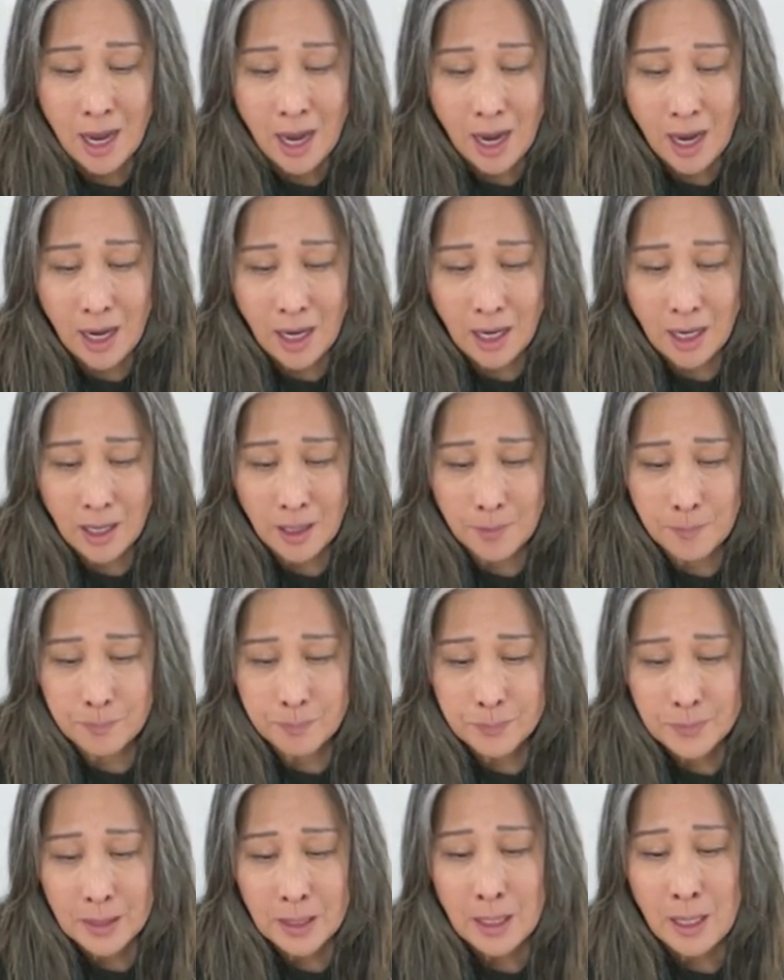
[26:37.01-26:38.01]

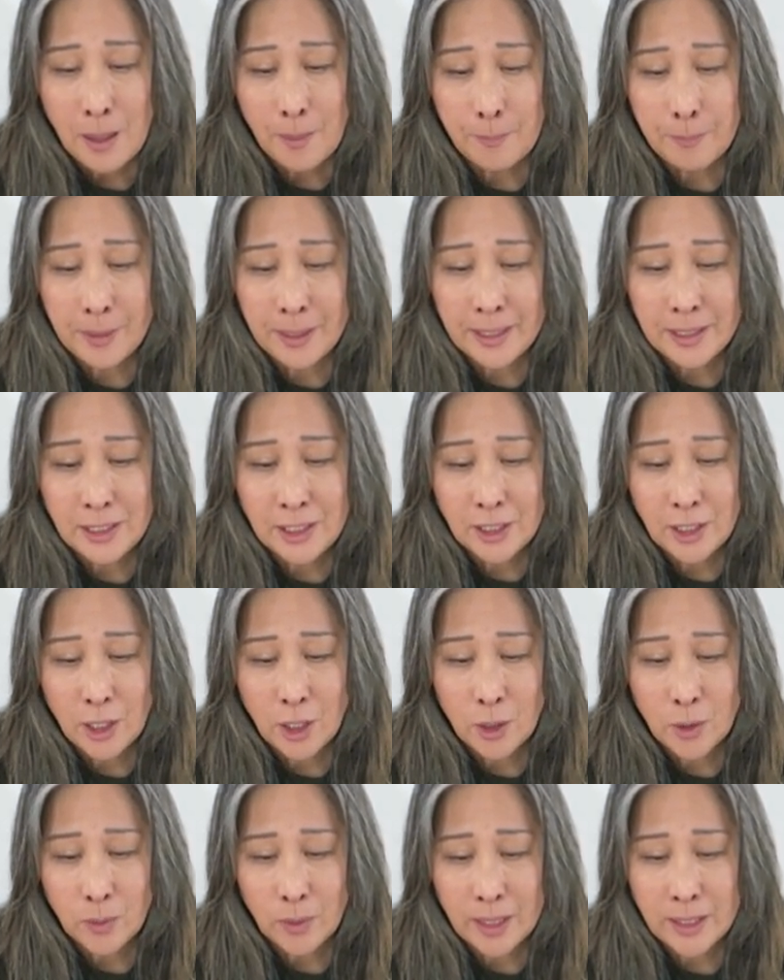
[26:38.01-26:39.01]
But, you
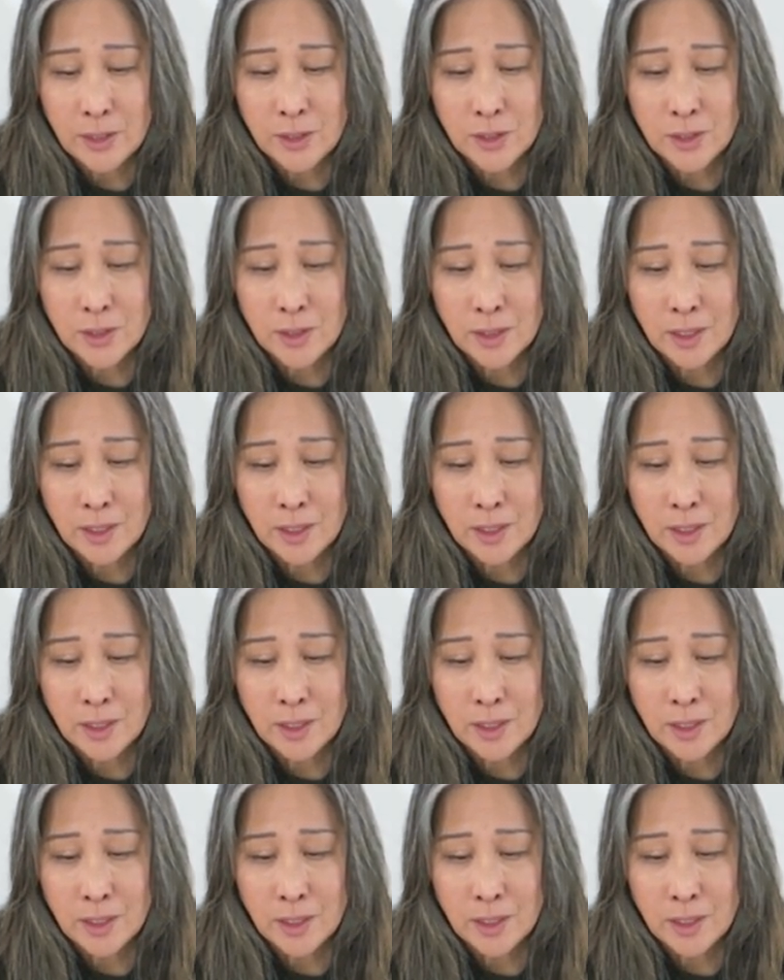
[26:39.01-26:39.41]
know, it's